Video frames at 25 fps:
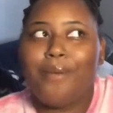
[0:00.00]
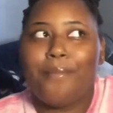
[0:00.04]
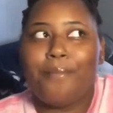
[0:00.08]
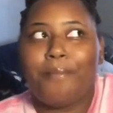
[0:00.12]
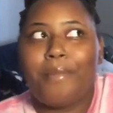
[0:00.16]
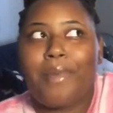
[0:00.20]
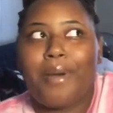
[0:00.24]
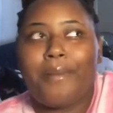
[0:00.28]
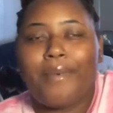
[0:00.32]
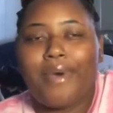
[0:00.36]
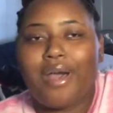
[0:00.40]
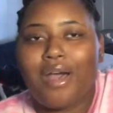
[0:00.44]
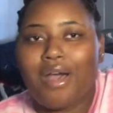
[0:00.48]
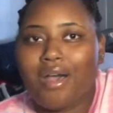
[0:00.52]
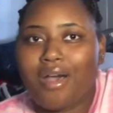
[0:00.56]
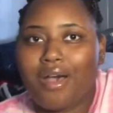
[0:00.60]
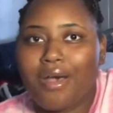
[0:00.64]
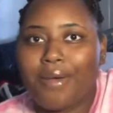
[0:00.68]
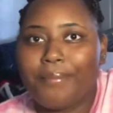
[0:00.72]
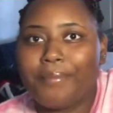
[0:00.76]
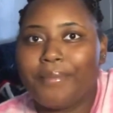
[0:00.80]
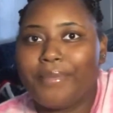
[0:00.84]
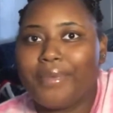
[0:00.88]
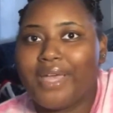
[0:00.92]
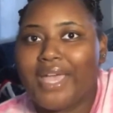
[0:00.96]
My
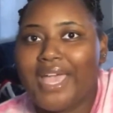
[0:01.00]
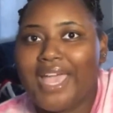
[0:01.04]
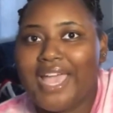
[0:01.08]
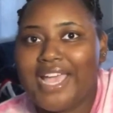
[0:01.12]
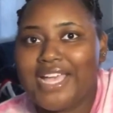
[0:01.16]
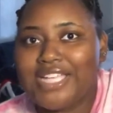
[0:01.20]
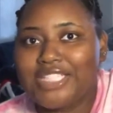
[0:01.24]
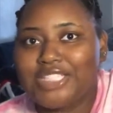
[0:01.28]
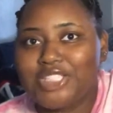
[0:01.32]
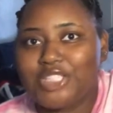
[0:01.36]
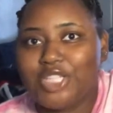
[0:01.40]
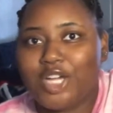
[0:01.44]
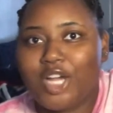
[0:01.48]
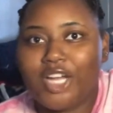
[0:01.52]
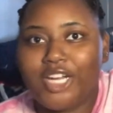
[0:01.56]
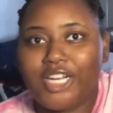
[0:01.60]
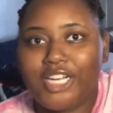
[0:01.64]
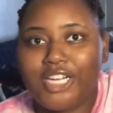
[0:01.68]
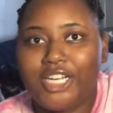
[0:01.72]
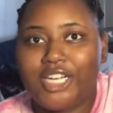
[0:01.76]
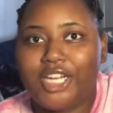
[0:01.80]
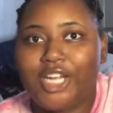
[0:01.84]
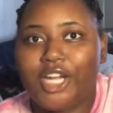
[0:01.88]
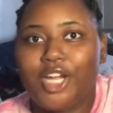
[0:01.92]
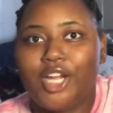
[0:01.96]
mom has
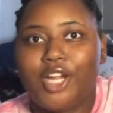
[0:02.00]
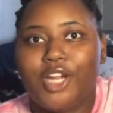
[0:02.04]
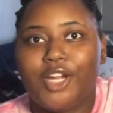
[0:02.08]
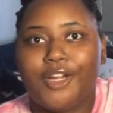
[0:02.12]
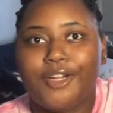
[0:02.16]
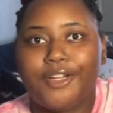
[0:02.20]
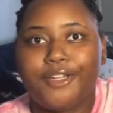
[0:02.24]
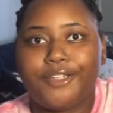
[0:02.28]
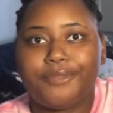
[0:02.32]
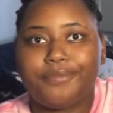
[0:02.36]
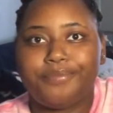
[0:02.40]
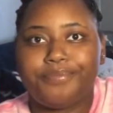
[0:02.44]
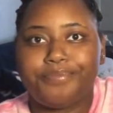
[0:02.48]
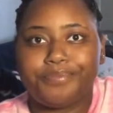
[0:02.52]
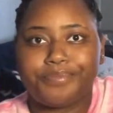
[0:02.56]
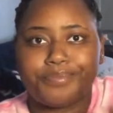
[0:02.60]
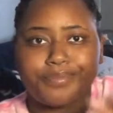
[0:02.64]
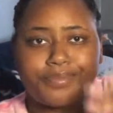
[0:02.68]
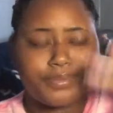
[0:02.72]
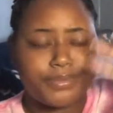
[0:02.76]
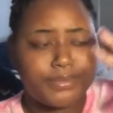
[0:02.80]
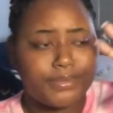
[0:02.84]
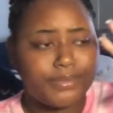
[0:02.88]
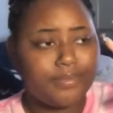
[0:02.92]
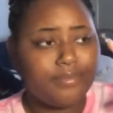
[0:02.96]
started her
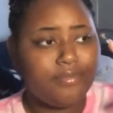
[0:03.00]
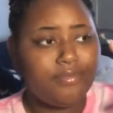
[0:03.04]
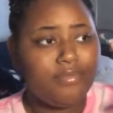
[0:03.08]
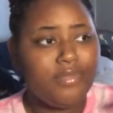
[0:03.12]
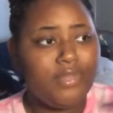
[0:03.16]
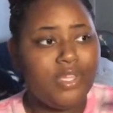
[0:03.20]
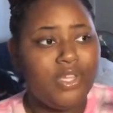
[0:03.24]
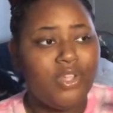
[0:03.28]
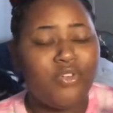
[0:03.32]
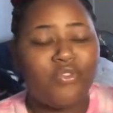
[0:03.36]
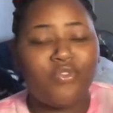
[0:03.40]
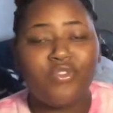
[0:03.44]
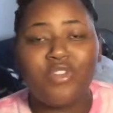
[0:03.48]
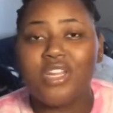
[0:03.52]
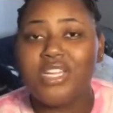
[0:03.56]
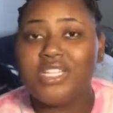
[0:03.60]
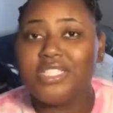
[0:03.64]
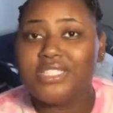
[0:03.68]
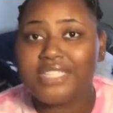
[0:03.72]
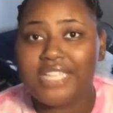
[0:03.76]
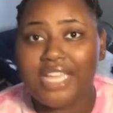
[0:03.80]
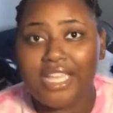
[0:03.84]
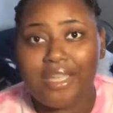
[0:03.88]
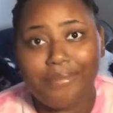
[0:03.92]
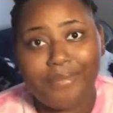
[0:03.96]
real
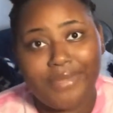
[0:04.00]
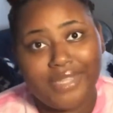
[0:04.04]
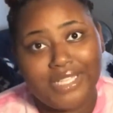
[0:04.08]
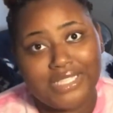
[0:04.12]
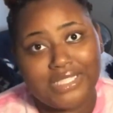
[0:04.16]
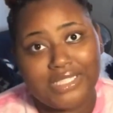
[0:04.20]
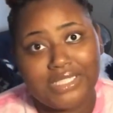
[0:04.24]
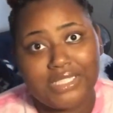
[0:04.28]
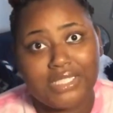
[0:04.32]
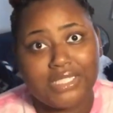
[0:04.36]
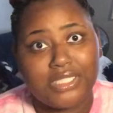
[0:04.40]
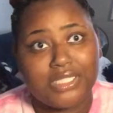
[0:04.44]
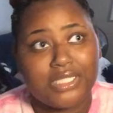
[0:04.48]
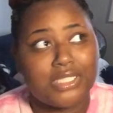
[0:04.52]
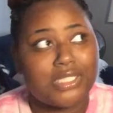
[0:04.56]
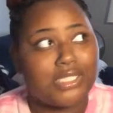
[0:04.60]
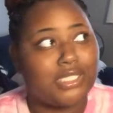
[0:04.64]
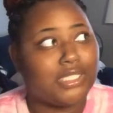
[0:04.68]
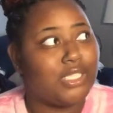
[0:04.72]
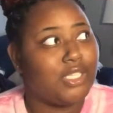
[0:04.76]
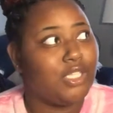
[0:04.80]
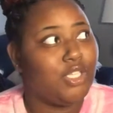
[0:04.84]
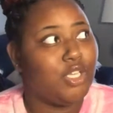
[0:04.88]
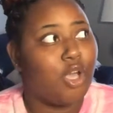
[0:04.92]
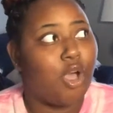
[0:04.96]
estate business,
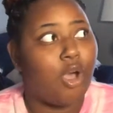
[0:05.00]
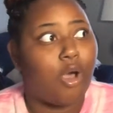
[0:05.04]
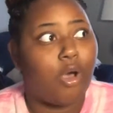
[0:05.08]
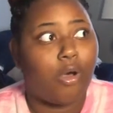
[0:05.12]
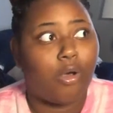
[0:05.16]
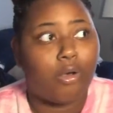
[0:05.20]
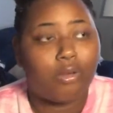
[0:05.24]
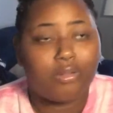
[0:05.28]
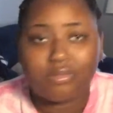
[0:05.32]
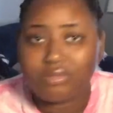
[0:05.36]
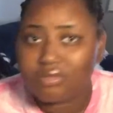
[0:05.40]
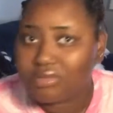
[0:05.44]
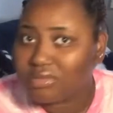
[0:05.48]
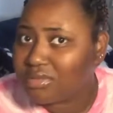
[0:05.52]
y'all.